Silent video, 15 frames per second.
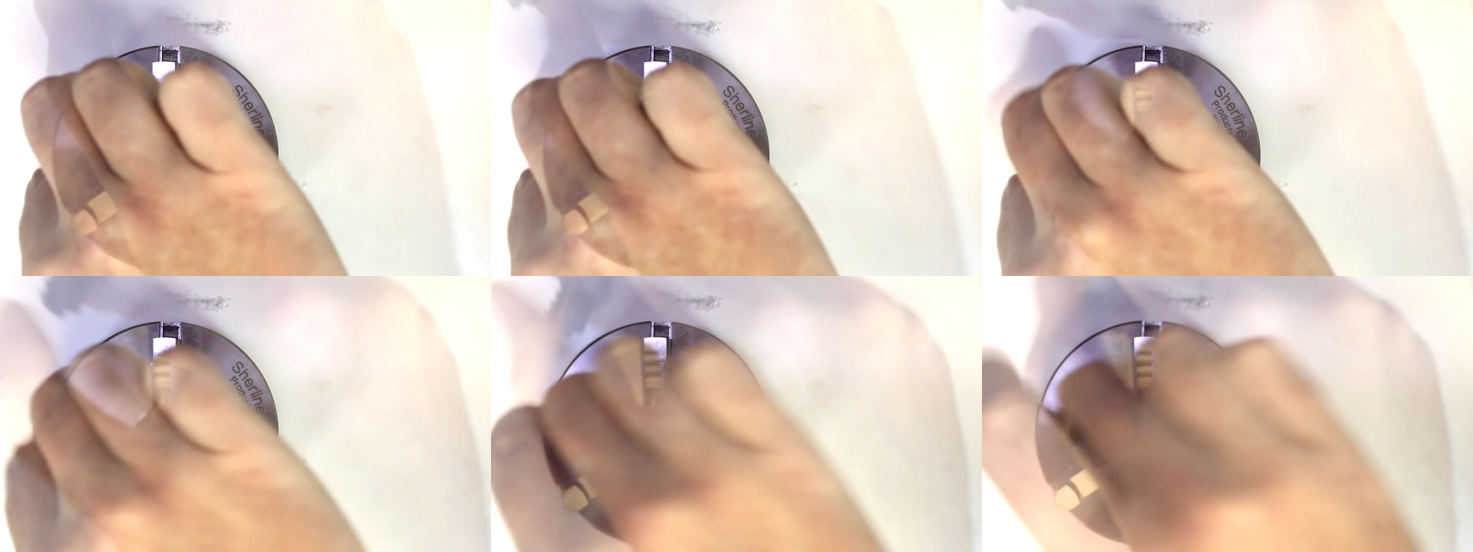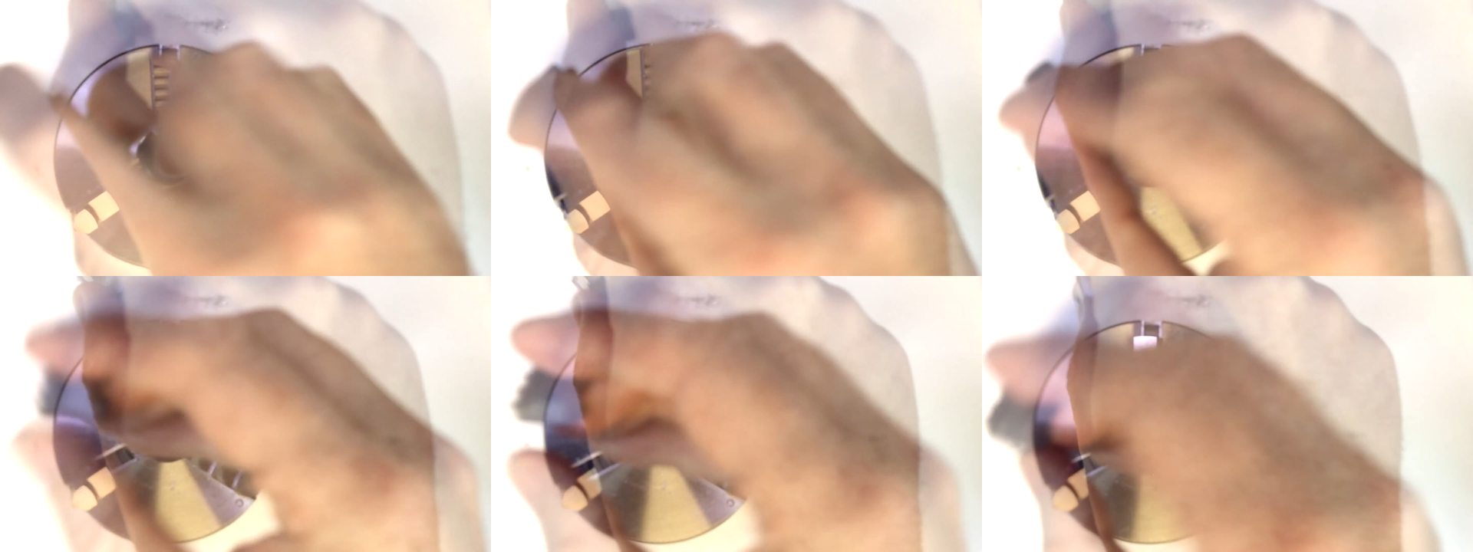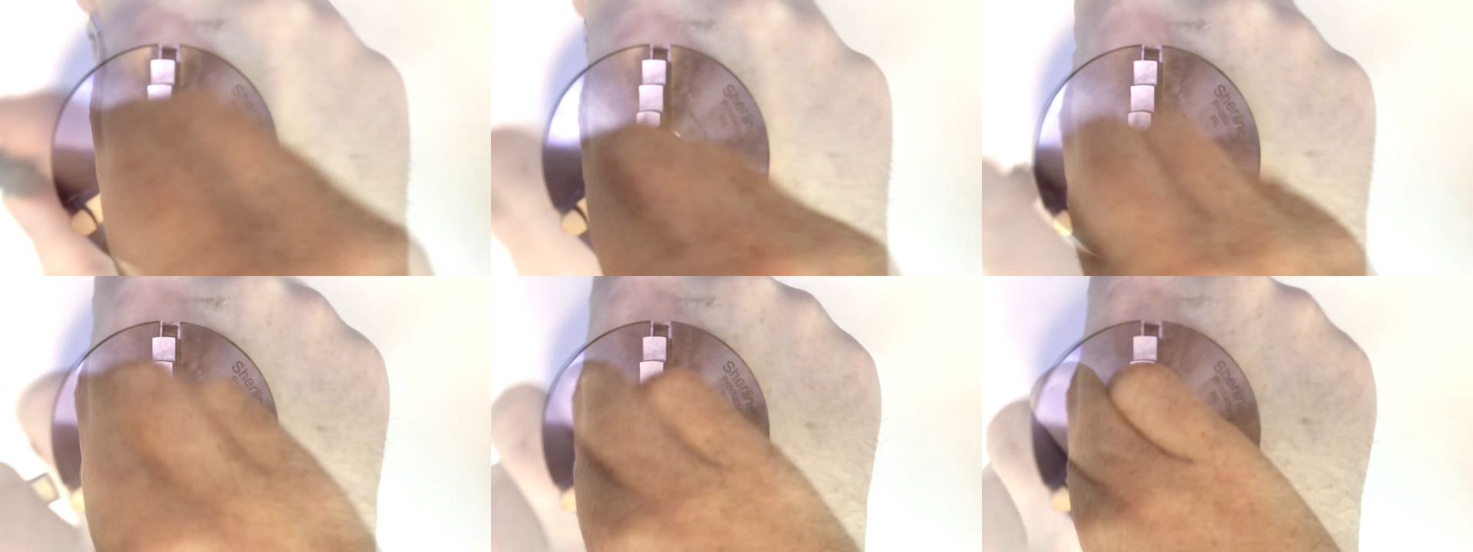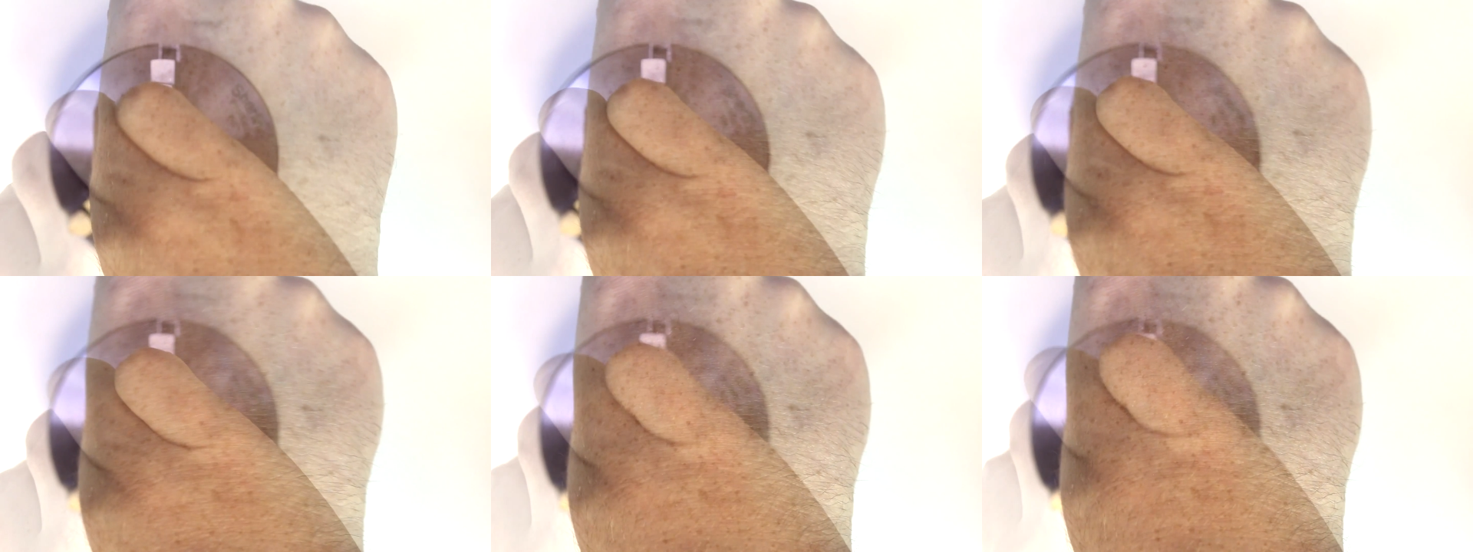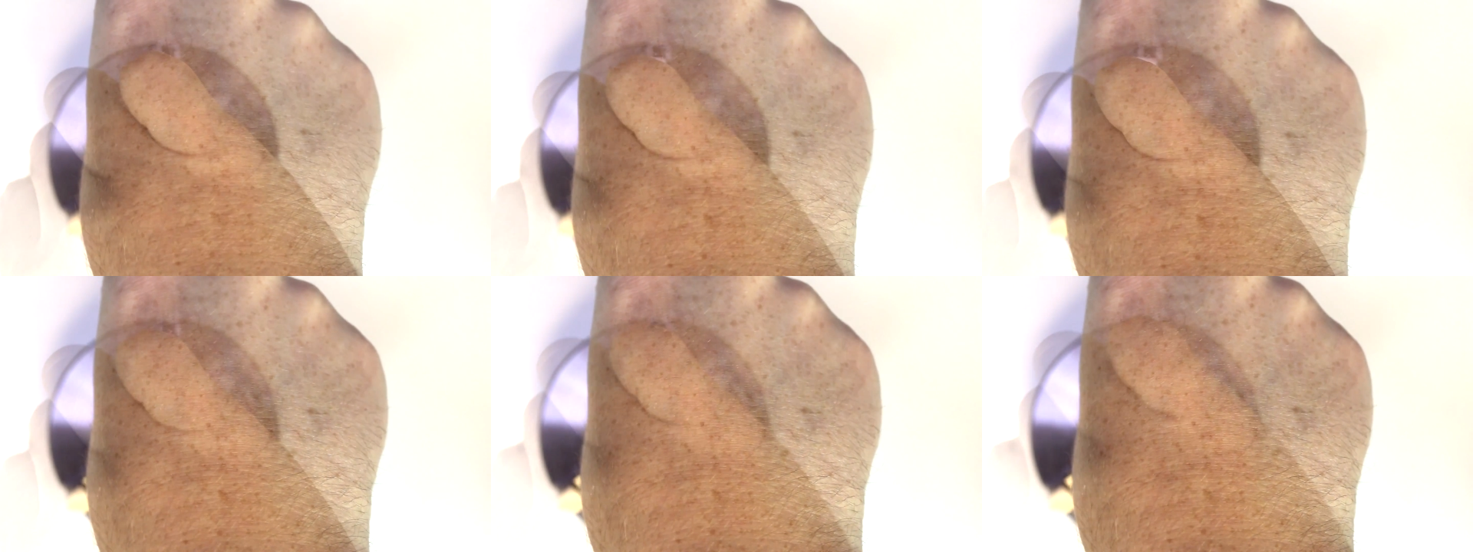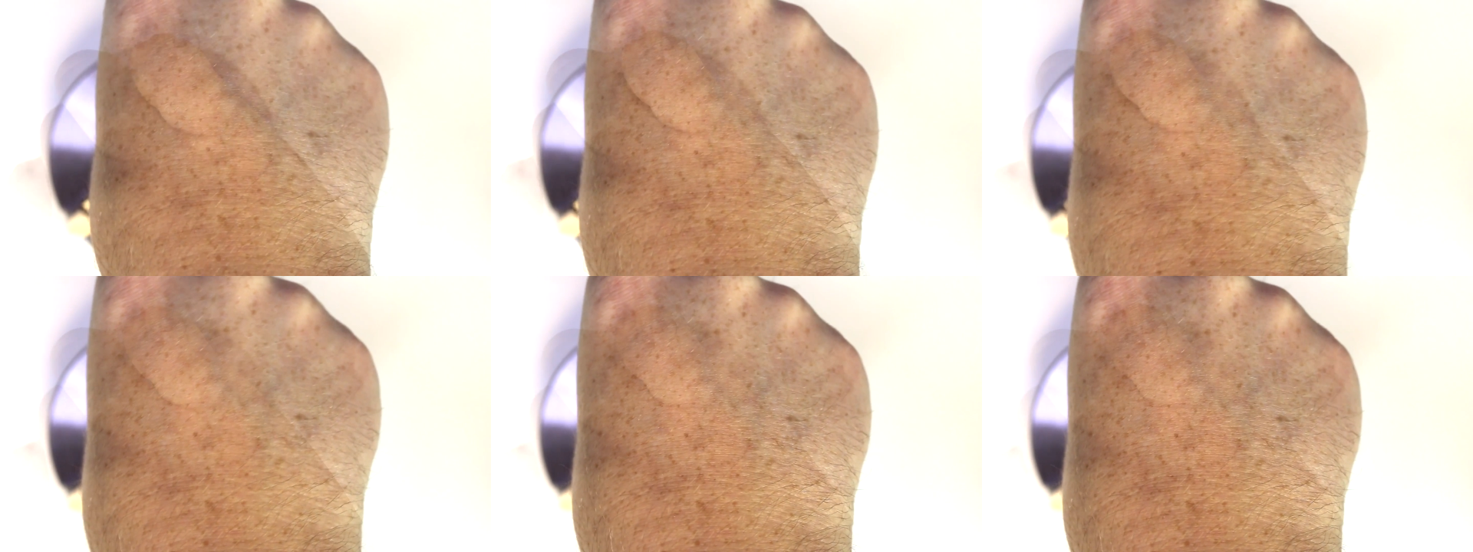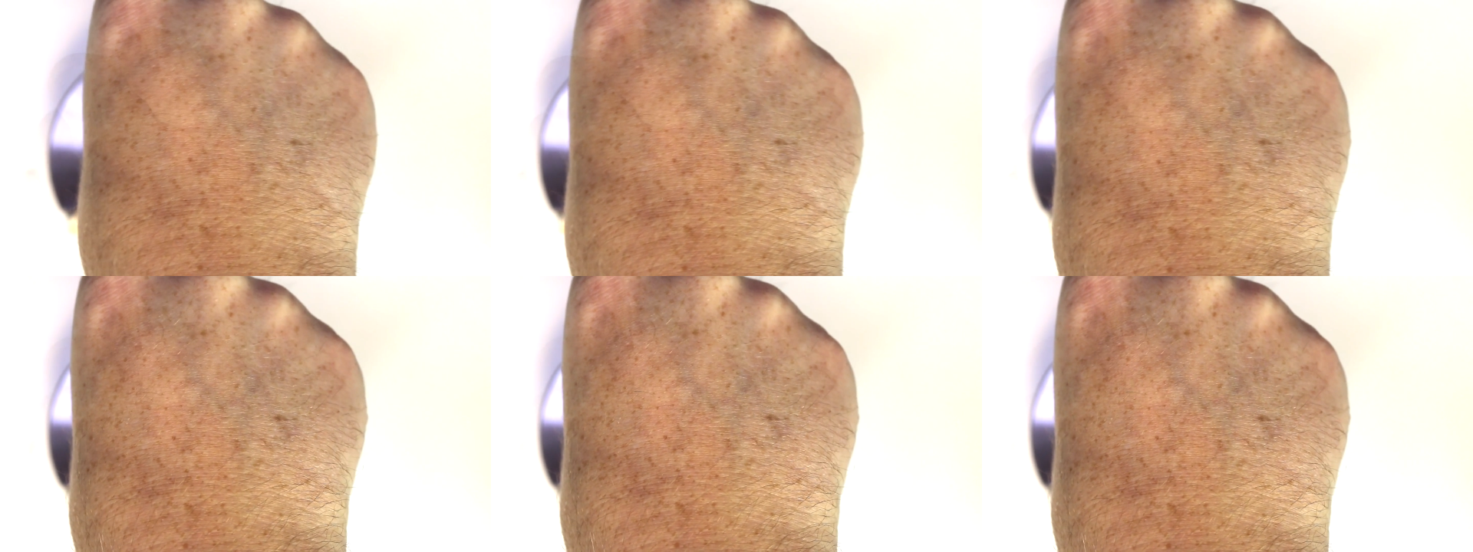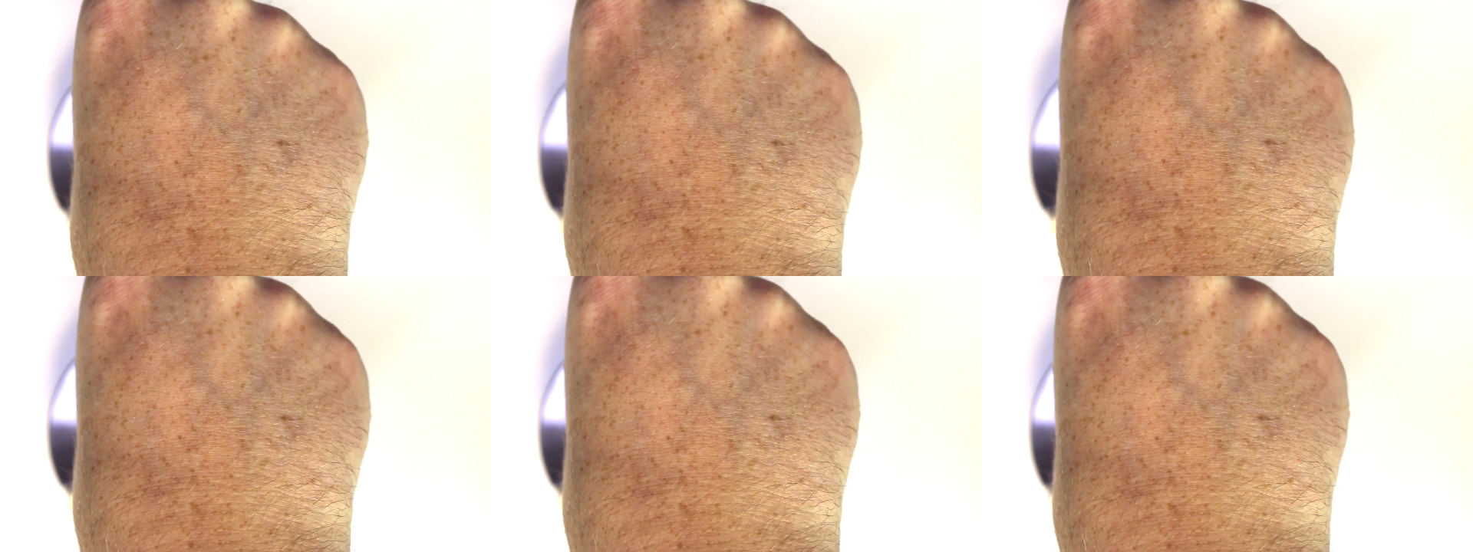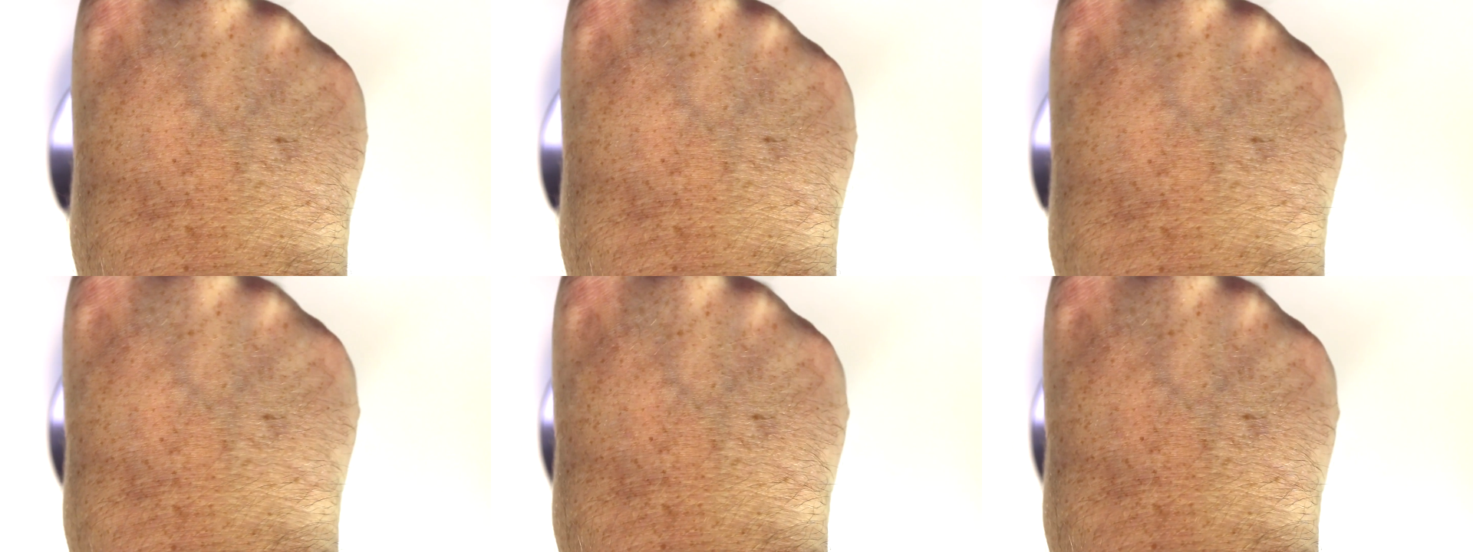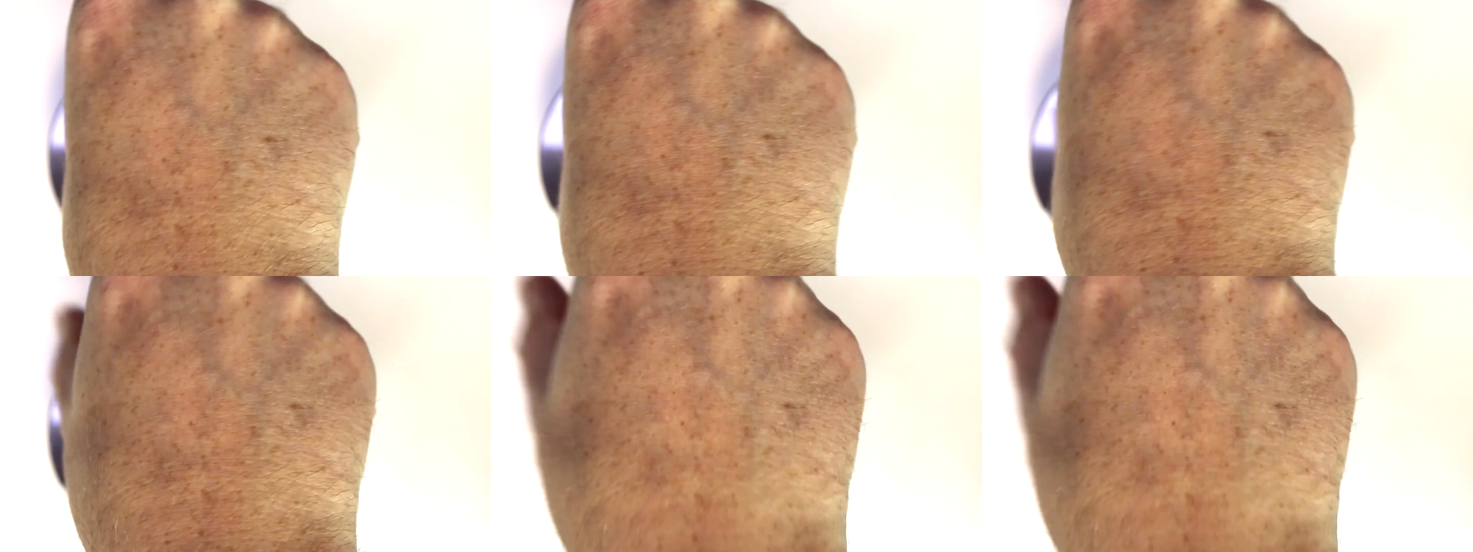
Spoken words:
Nobody's mouth can be seen.